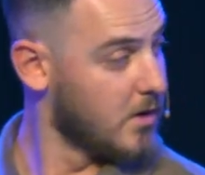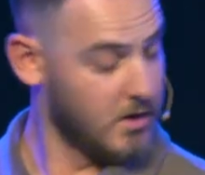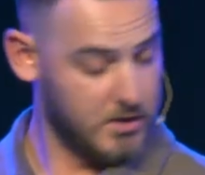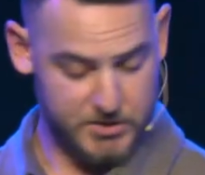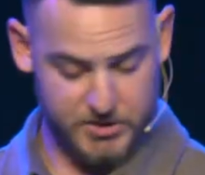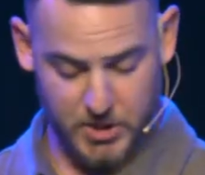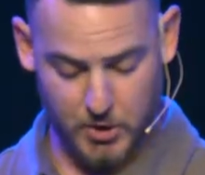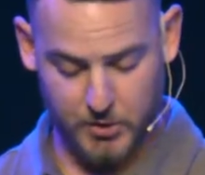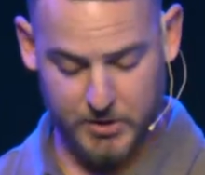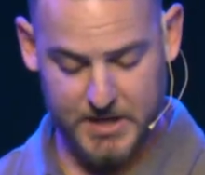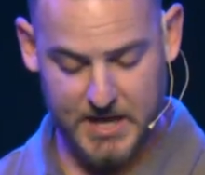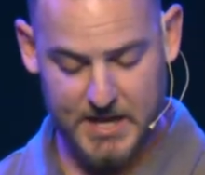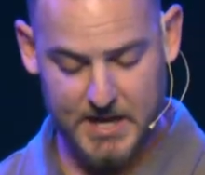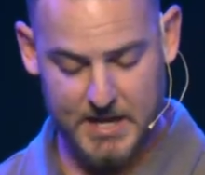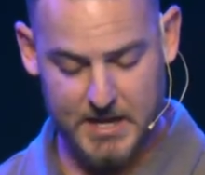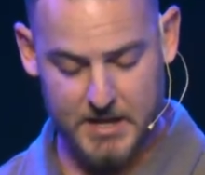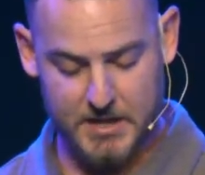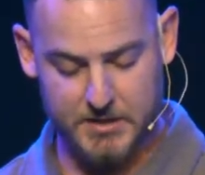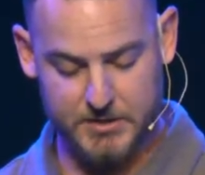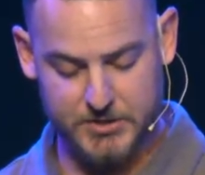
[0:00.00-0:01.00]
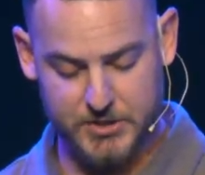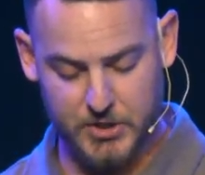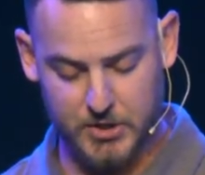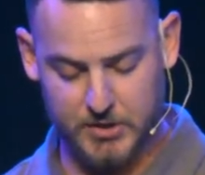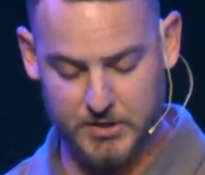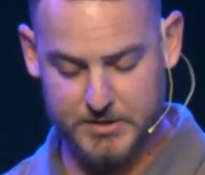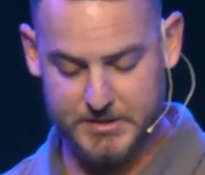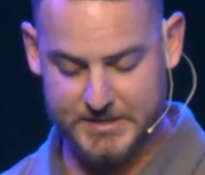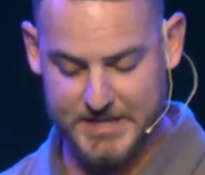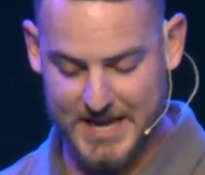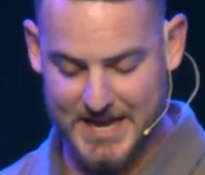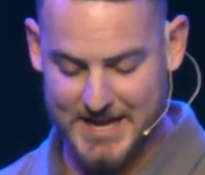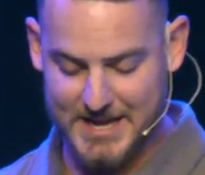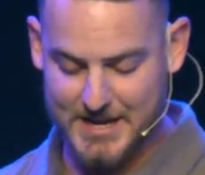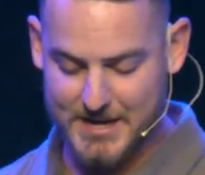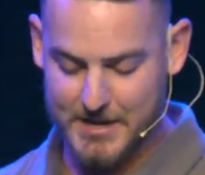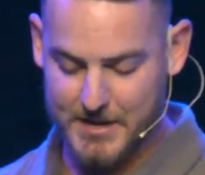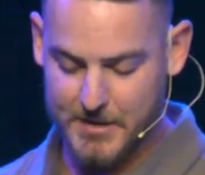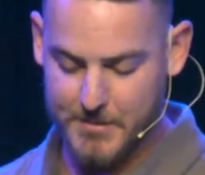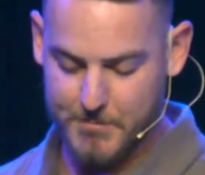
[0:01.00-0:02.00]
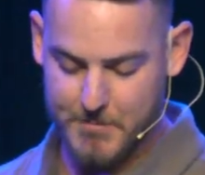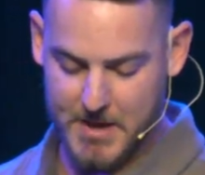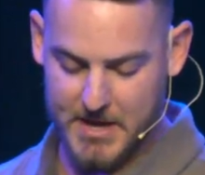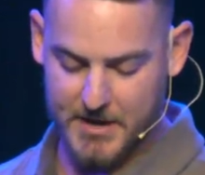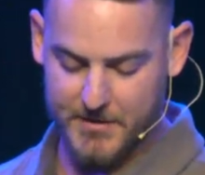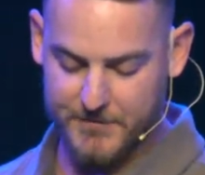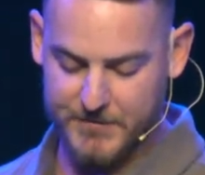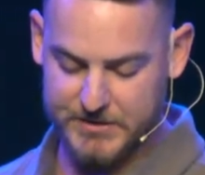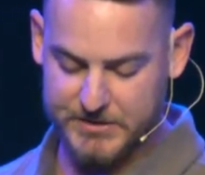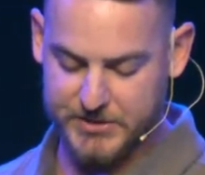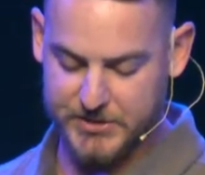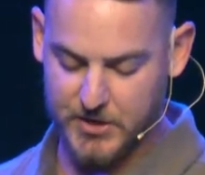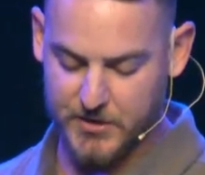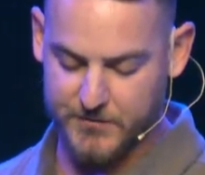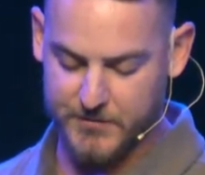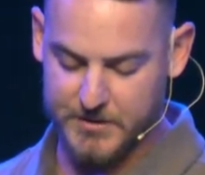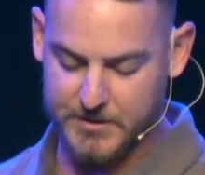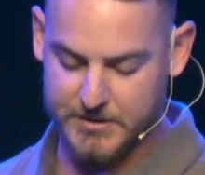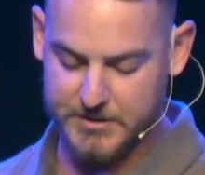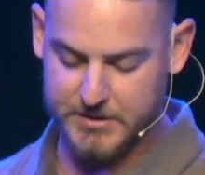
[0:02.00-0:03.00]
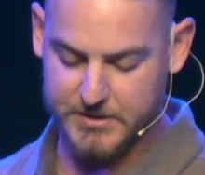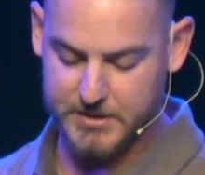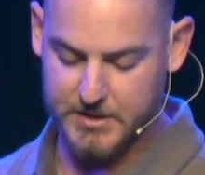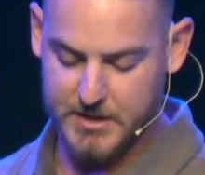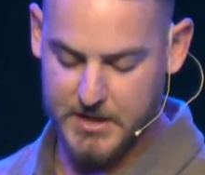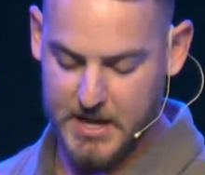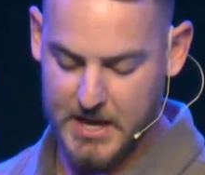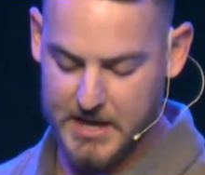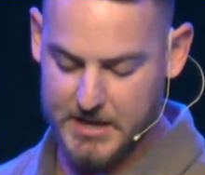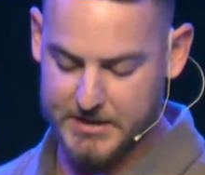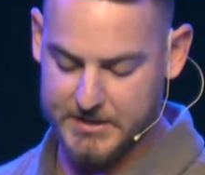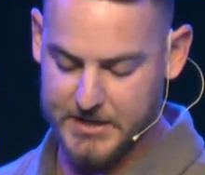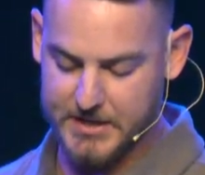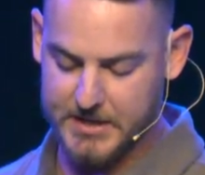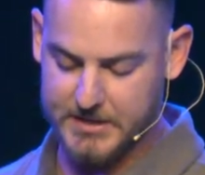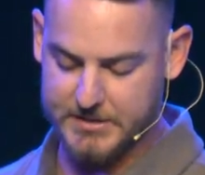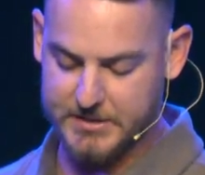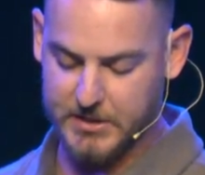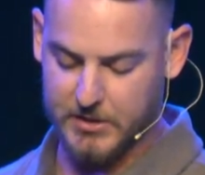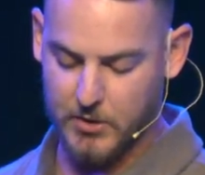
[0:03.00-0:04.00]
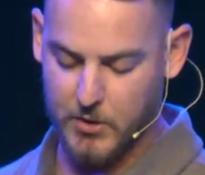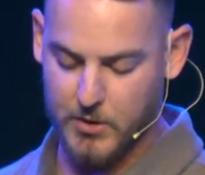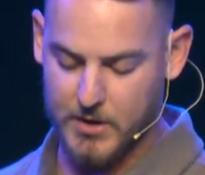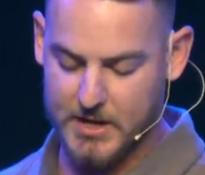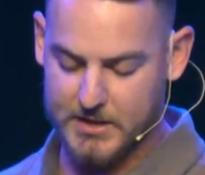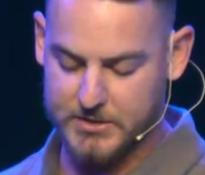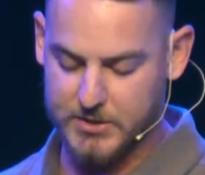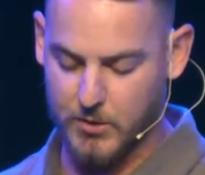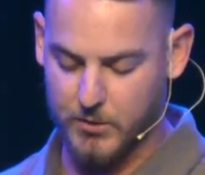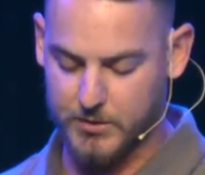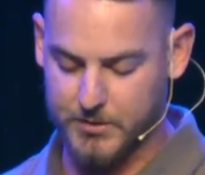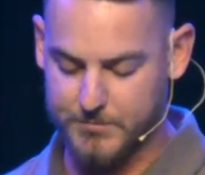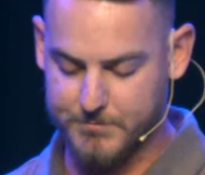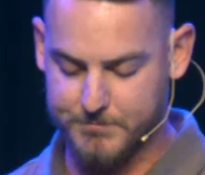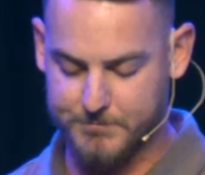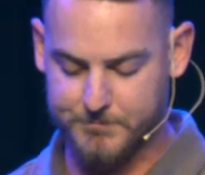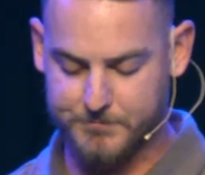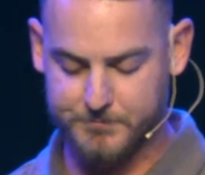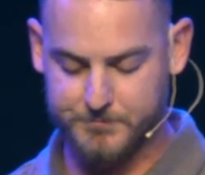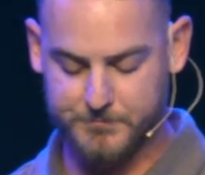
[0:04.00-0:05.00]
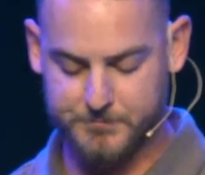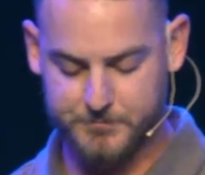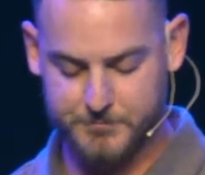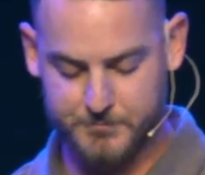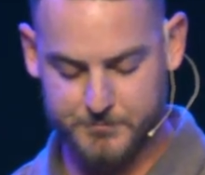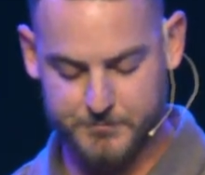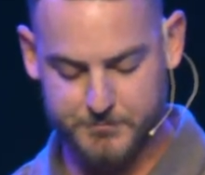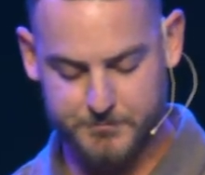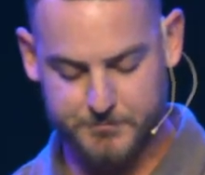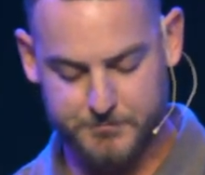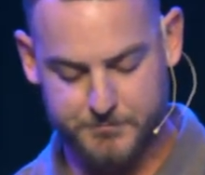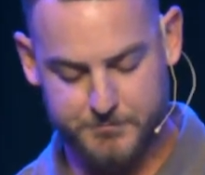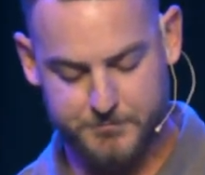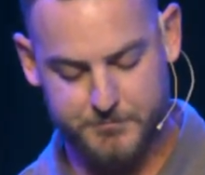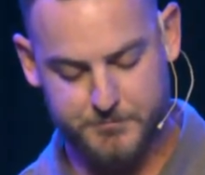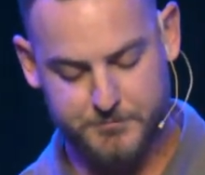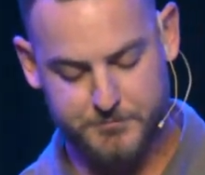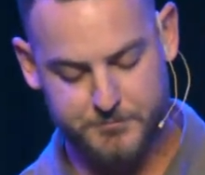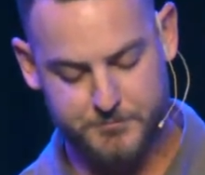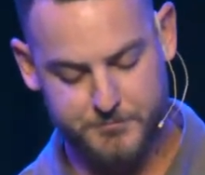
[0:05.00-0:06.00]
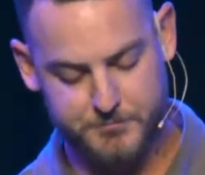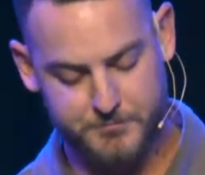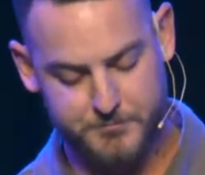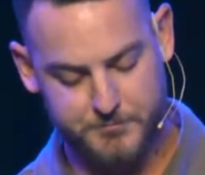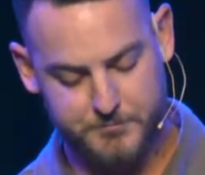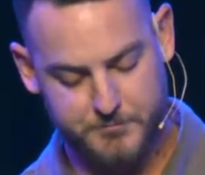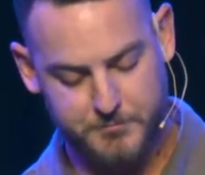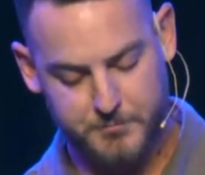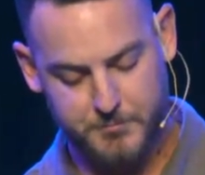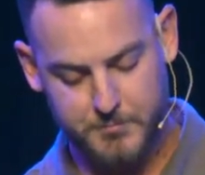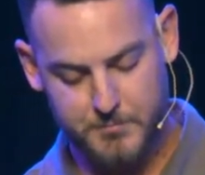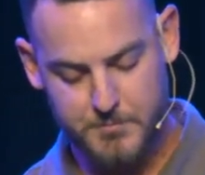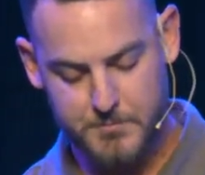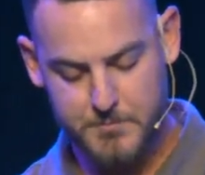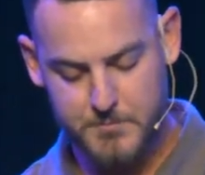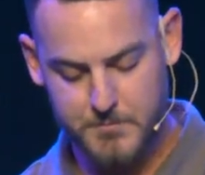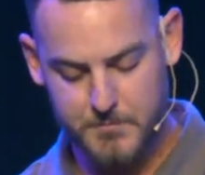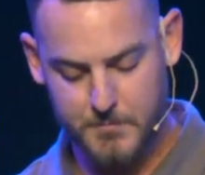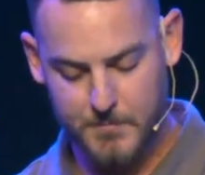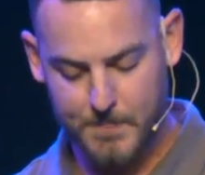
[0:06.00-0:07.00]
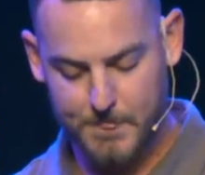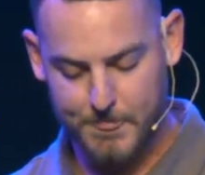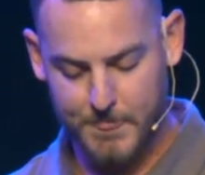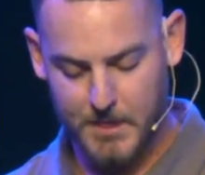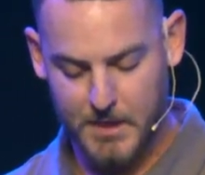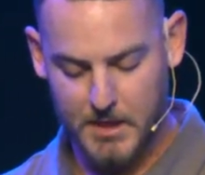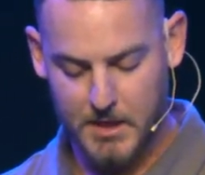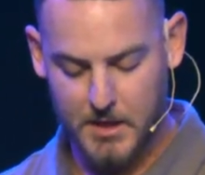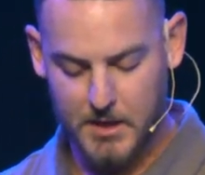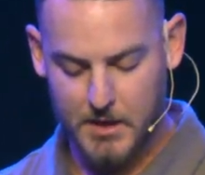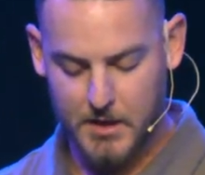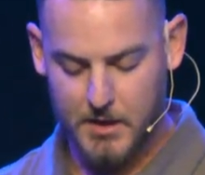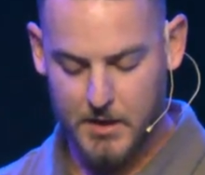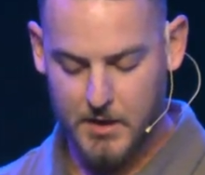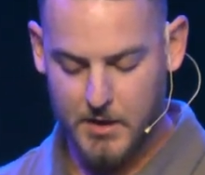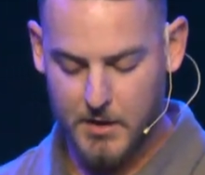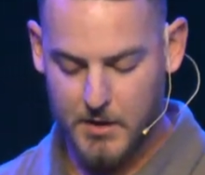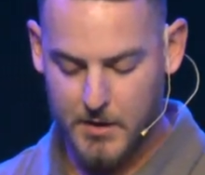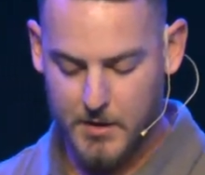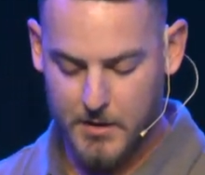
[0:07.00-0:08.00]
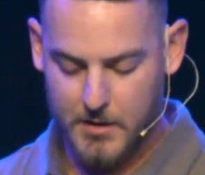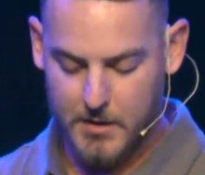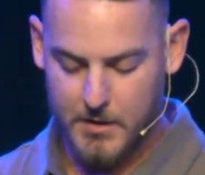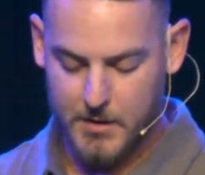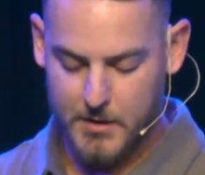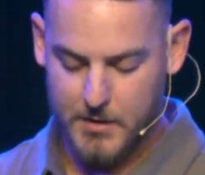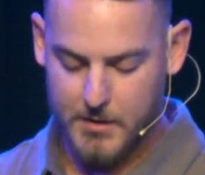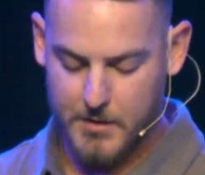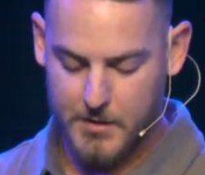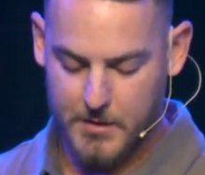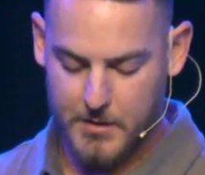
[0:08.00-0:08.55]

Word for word: So Gideon took 10 men of his servants and did as the Lord had told him. Gedeón tomó 10 hombres de sus siervos e hizo como el Señor le había dicho.